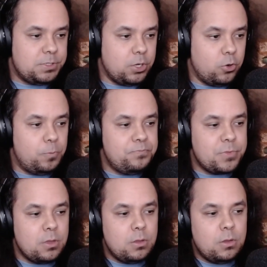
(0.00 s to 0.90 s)
So
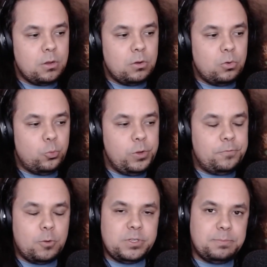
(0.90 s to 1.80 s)

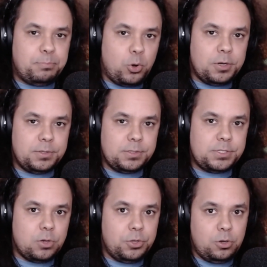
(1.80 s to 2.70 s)
reform is important.
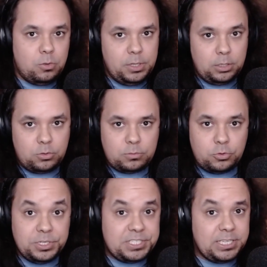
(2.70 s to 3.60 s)
So, you know,
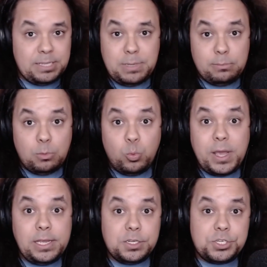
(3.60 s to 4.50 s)
increasing the minimum
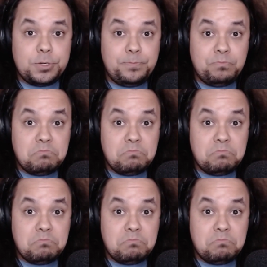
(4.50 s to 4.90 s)
wage.